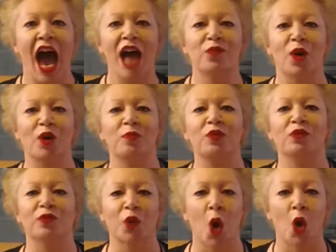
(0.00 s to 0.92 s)
and welcome to
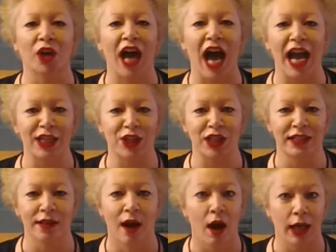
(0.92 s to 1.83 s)
Vlog
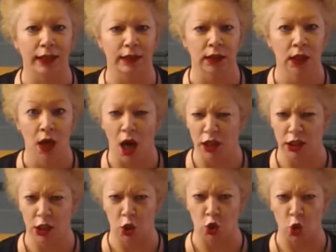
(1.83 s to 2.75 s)
89, a
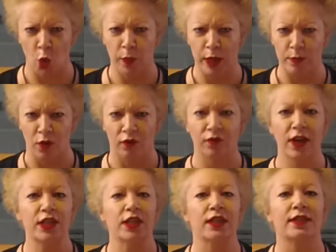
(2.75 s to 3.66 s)
stroppy
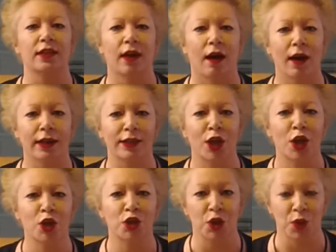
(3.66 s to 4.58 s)
professor's guide
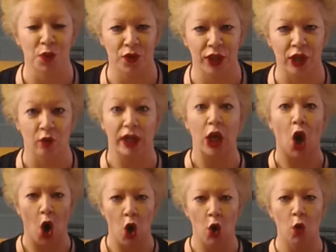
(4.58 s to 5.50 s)
to theory.
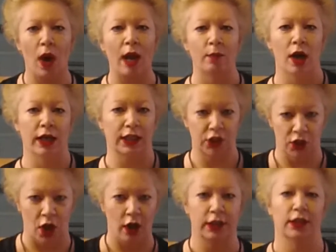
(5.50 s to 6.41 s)
Oh, am I
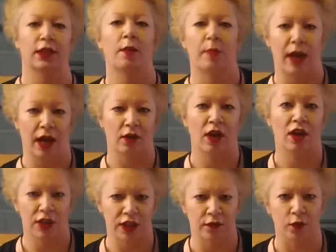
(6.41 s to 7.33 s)
excited about
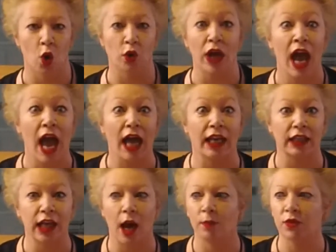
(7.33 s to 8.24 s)
this vlog, and it
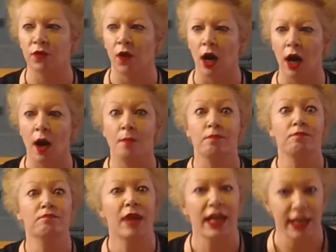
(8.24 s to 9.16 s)
comes via
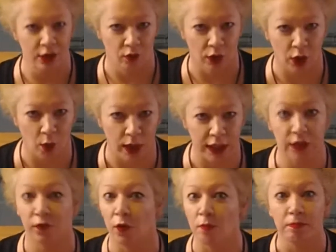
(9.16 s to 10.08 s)
many requests
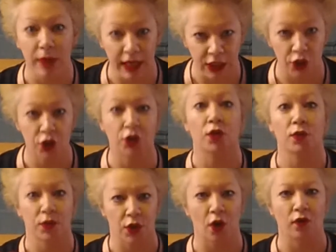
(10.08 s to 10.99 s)
from many
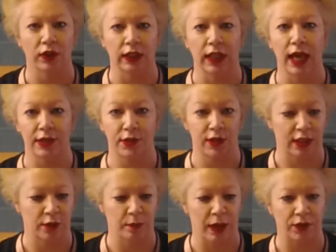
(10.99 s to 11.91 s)
students over the last
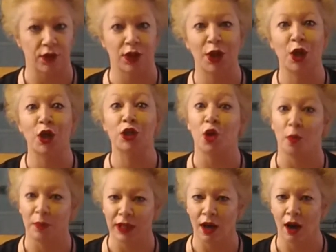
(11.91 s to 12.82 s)
6 months. So
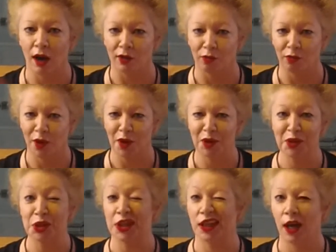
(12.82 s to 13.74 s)
a big hi to
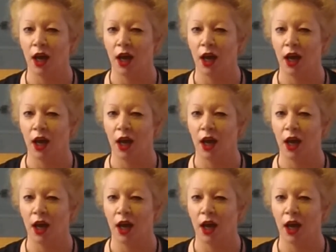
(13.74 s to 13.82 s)
Roz,